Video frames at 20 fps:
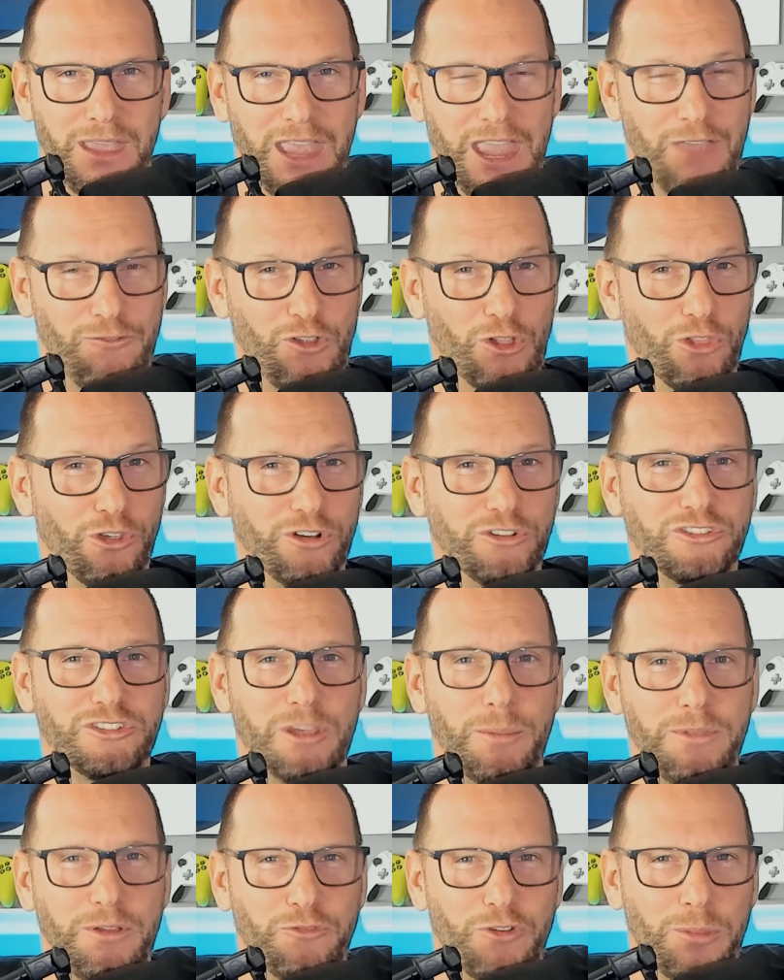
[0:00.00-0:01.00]
If you learned
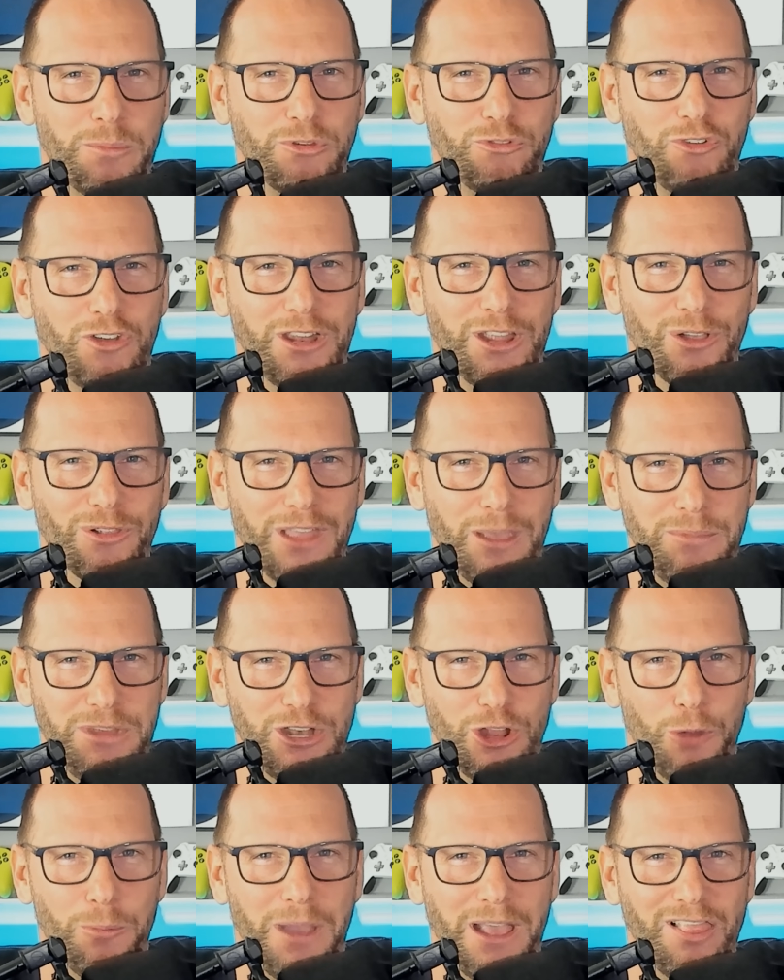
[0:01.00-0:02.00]
something from this video, let
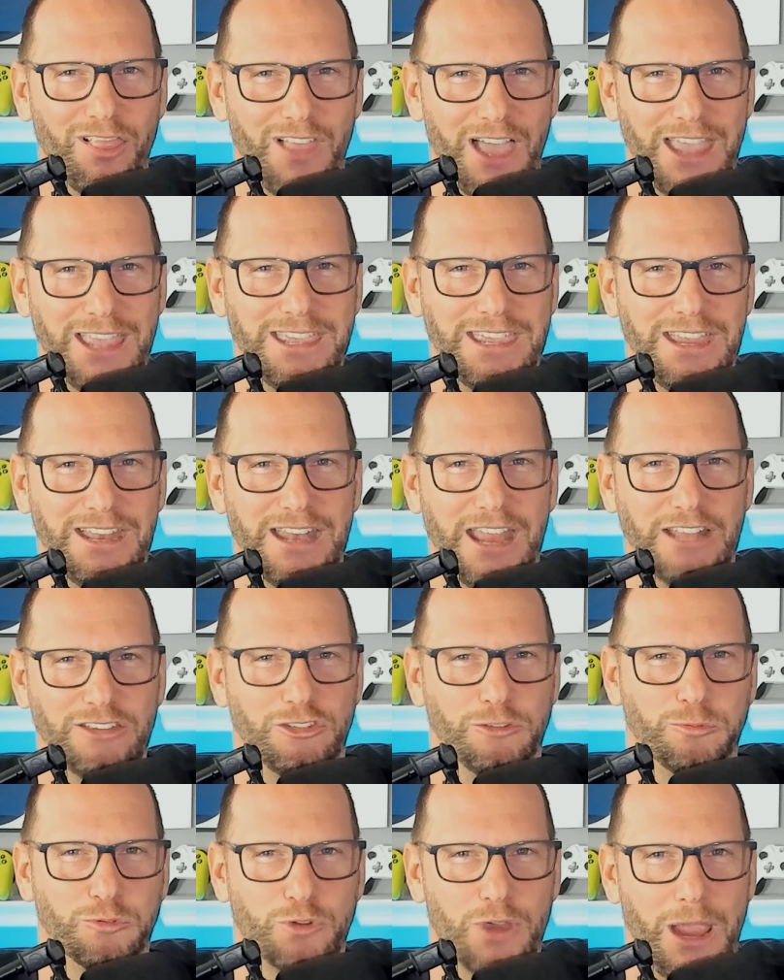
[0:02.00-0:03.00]
me know by liking and
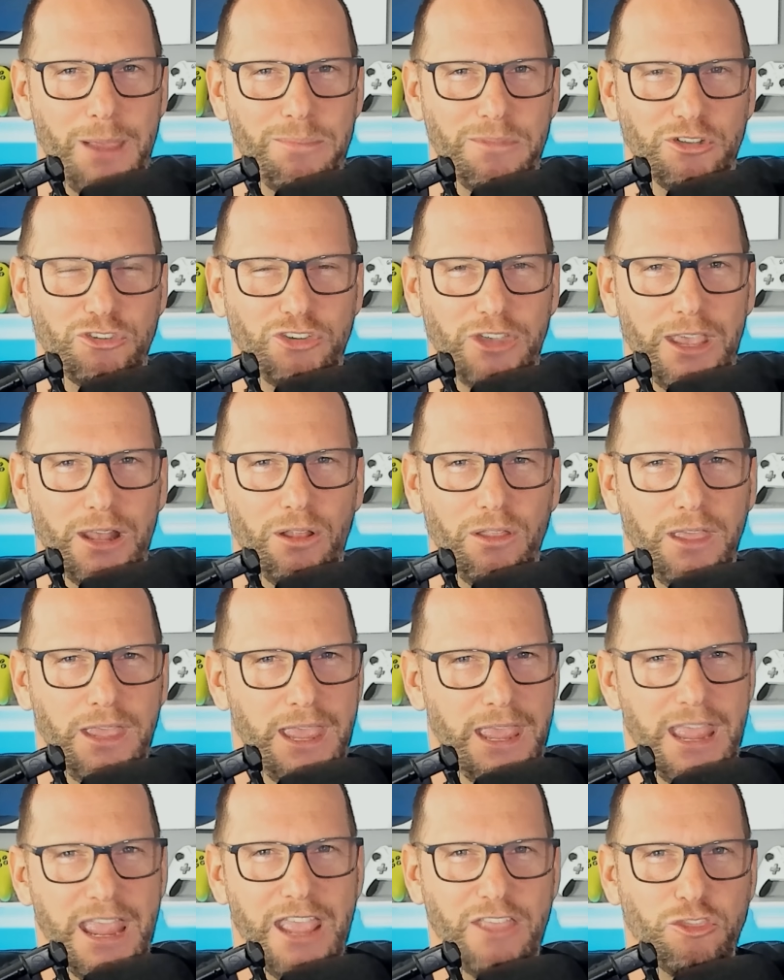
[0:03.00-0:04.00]
subscribing the channel.
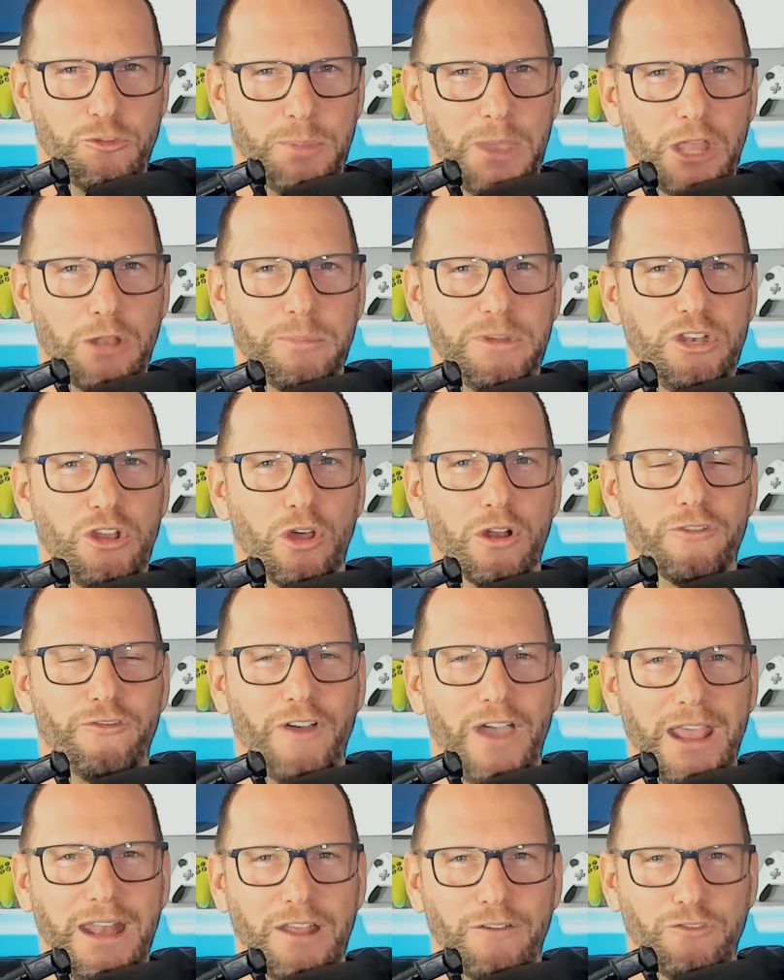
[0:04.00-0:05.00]
Hit the bell to be
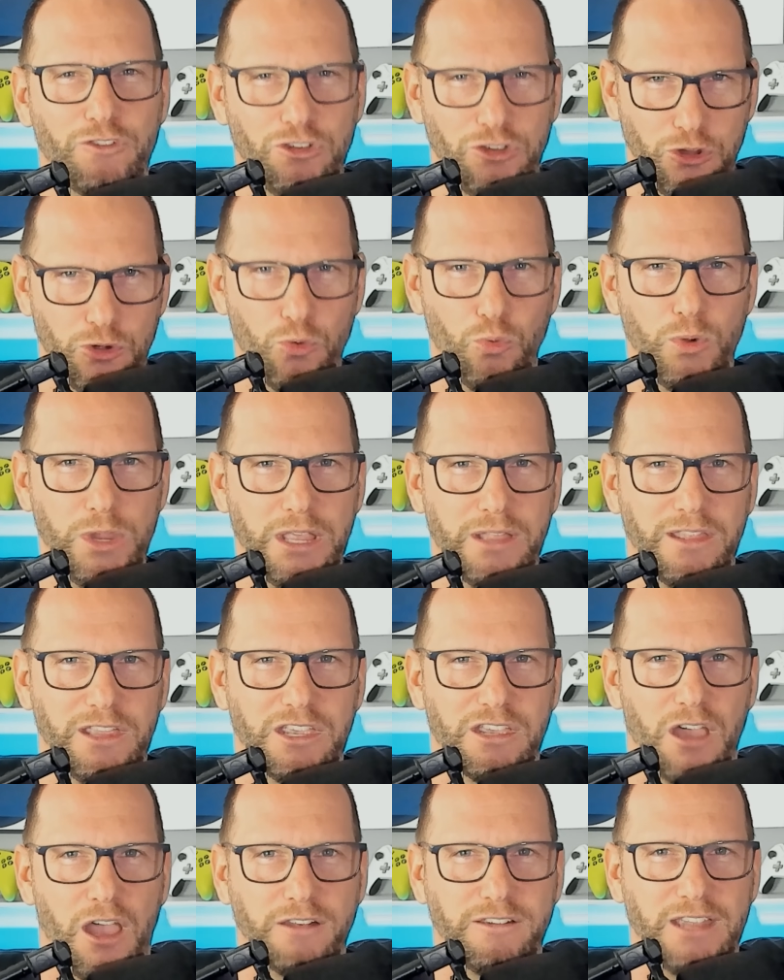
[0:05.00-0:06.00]
notified of new
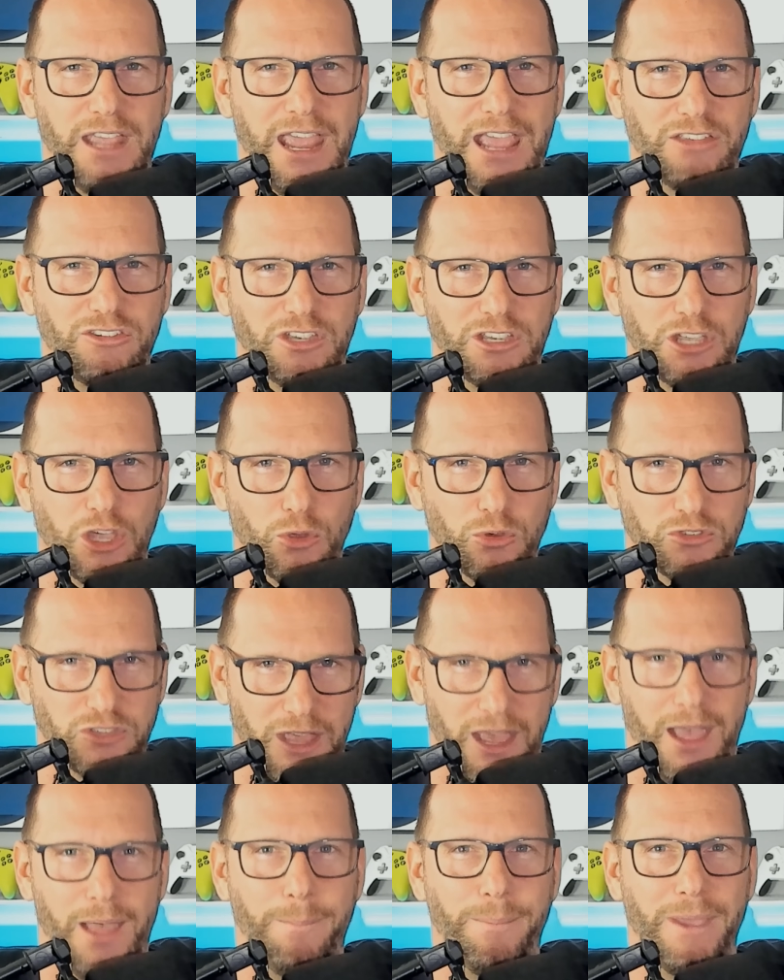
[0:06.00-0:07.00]
weekly content as it goes
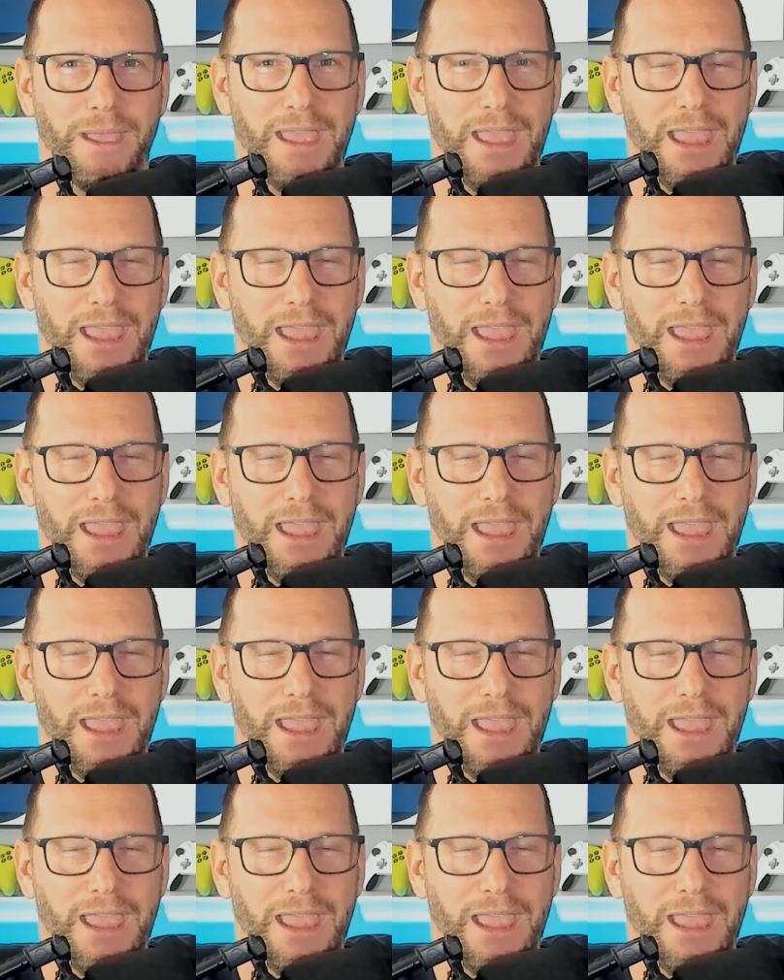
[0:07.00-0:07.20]
up.